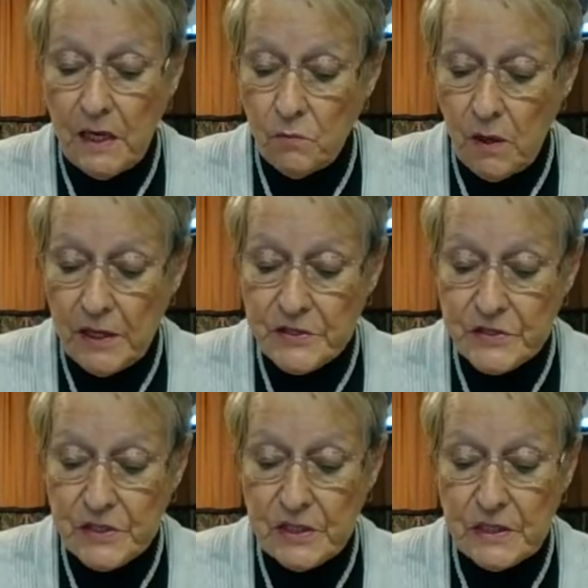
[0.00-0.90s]
He
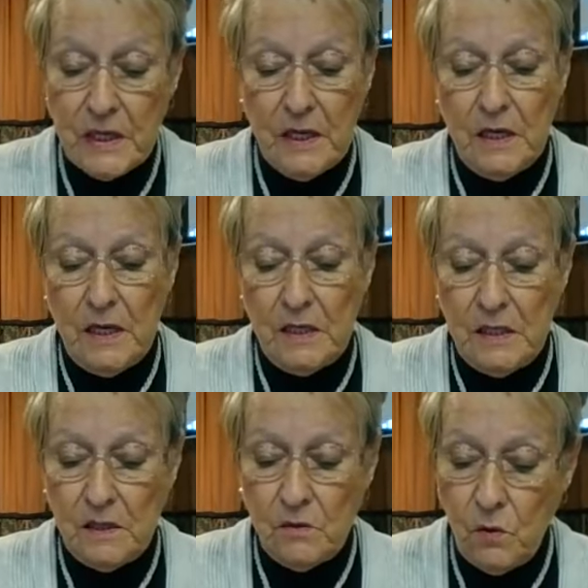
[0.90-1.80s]
raised it,
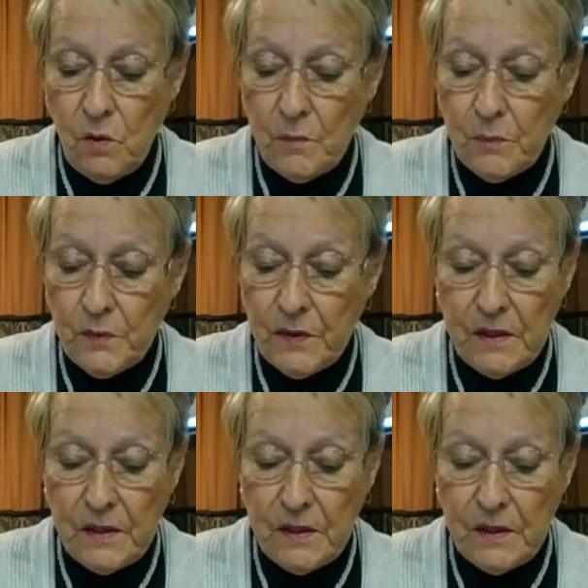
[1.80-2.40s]
and it grew up with